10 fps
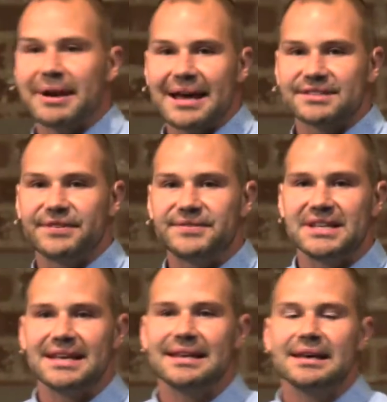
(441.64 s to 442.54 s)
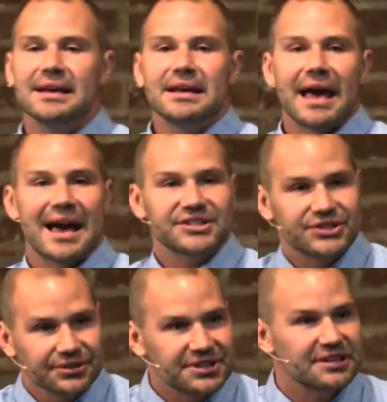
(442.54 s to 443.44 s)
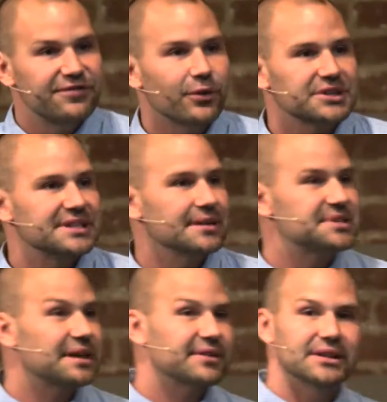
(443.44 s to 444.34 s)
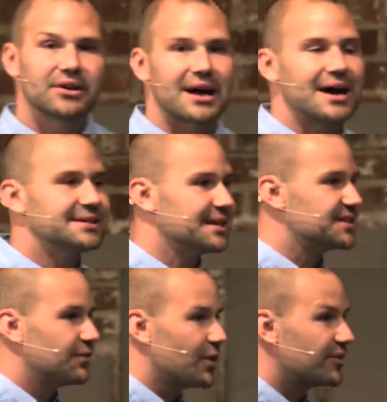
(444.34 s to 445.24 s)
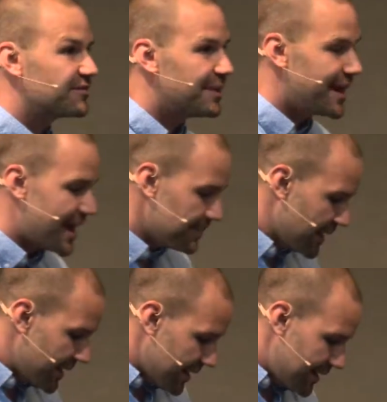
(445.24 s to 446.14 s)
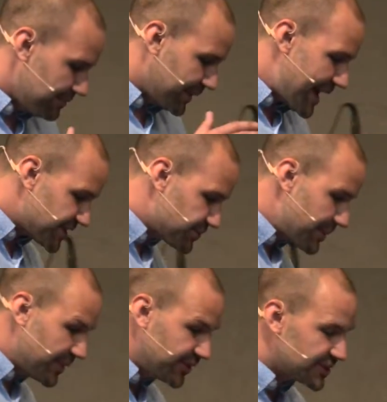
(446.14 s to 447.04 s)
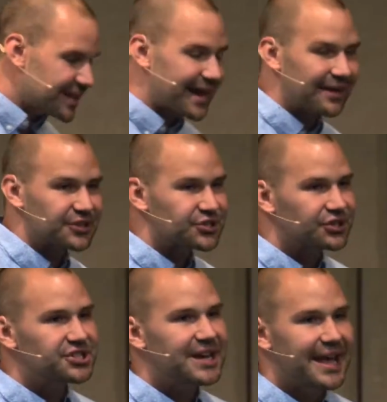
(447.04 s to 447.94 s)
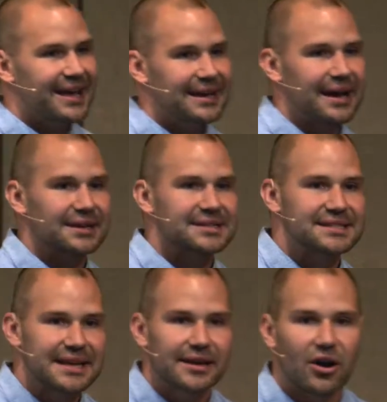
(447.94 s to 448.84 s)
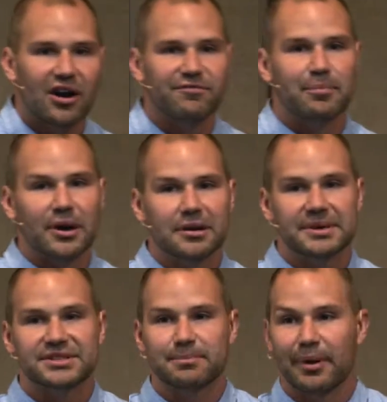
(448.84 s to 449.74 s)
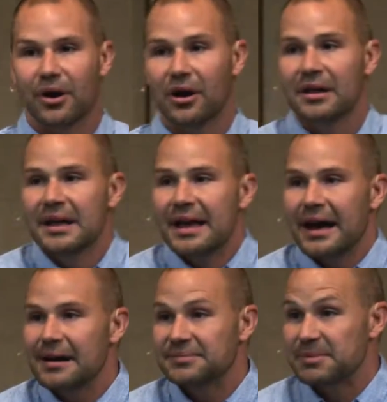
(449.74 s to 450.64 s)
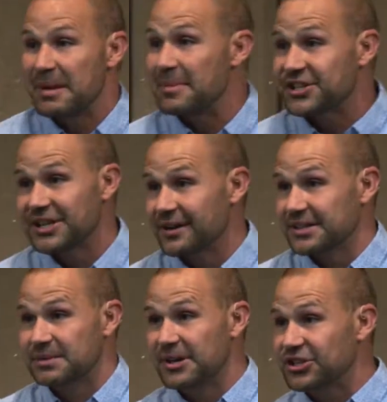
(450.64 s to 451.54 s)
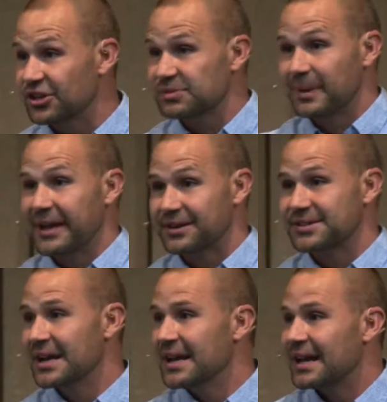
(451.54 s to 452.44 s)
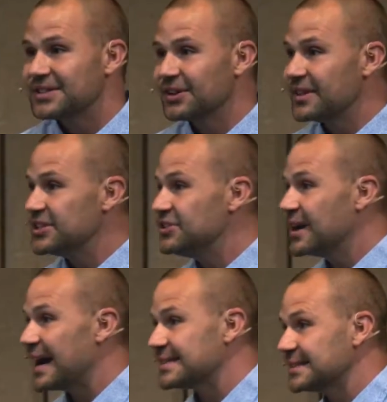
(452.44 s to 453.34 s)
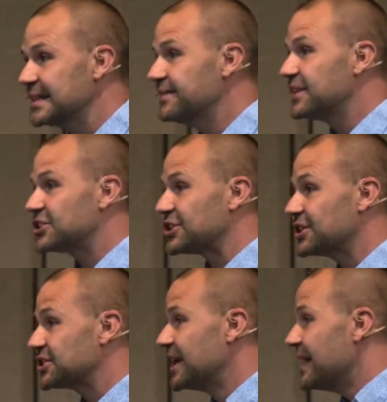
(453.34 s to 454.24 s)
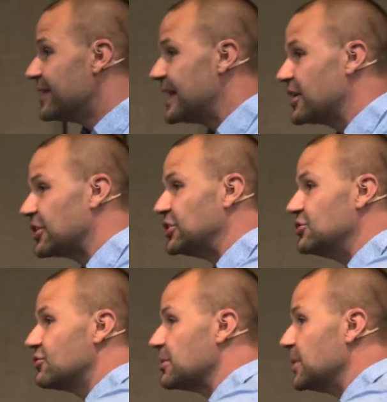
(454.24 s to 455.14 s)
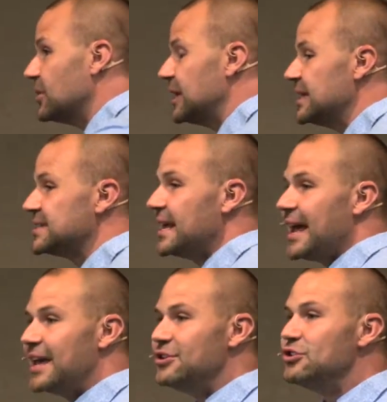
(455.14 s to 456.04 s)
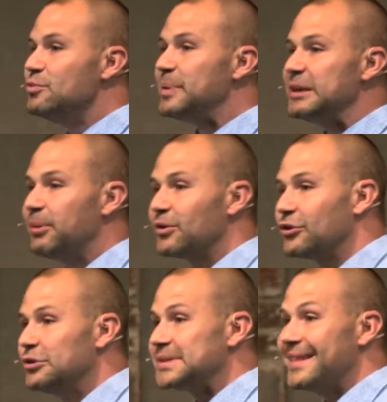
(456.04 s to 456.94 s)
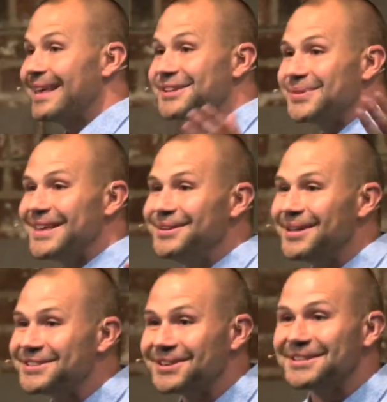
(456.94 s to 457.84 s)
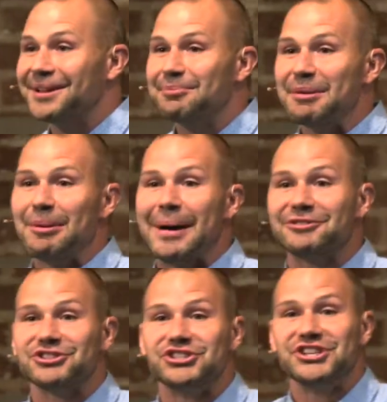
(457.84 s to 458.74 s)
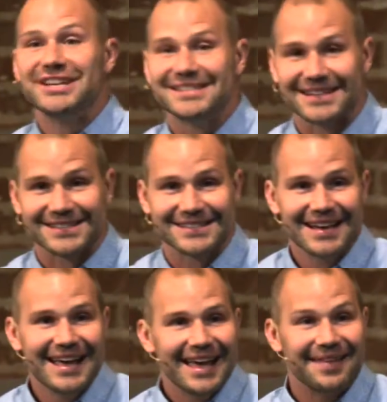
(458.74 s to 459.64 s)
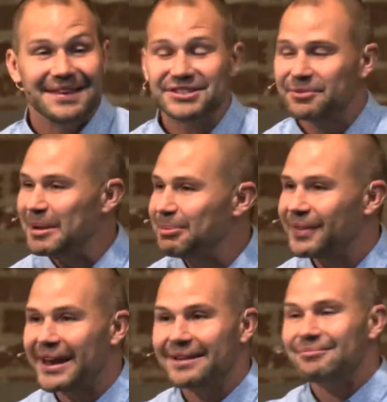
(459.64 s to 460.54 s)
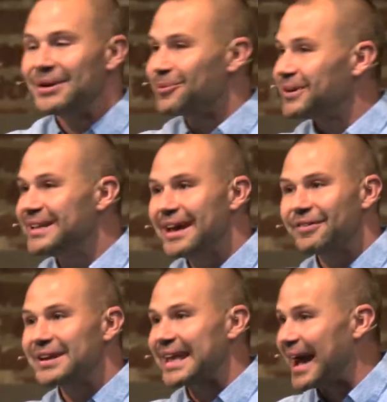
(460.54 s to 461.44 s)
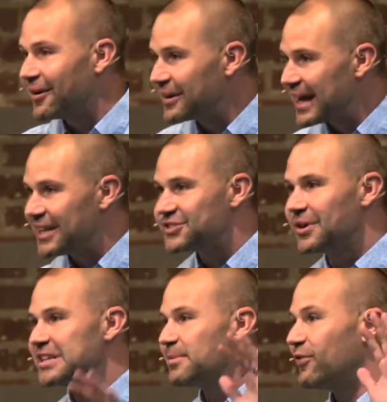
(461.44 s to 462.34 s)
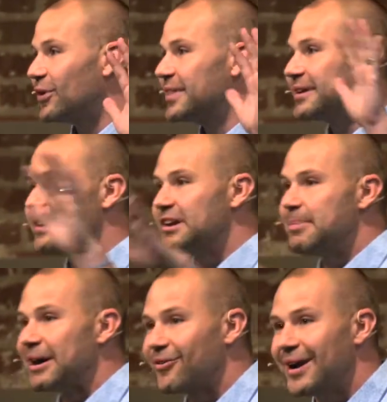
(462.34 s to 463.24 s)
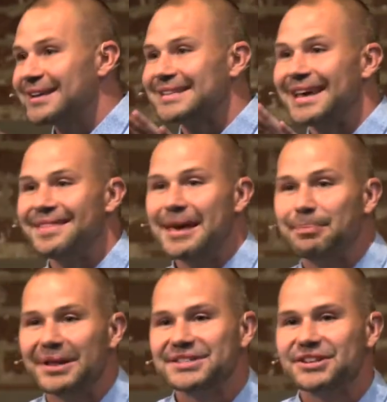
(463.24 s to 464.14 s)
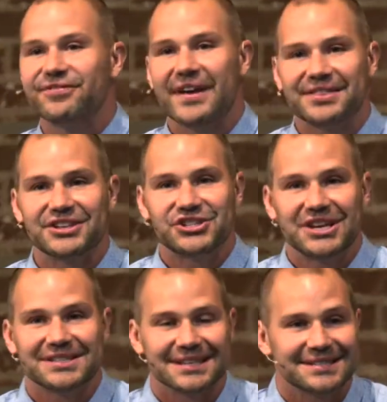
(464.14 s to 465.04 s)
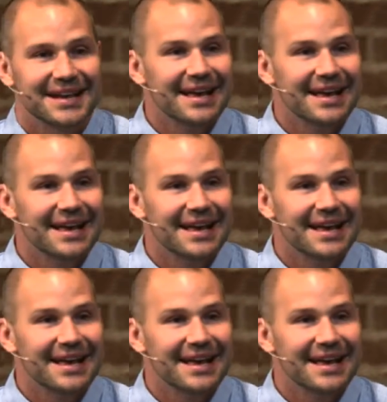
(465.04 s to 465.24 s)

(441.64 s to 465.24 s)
into Acts 15, Acts 13 and 14, let me give a little context of where we've been at. Last week, we looked at how the church in Antioch sent off Barnabas and Paul to be missionaries, to be church planters. And so these two guys leave the church, they go to new communities and new people groups, and guess what they do? They start telling people about Jesus. And these are people that had really never encountered God's grace before, and they're hearing about Christ, and they place their faith in Jesus.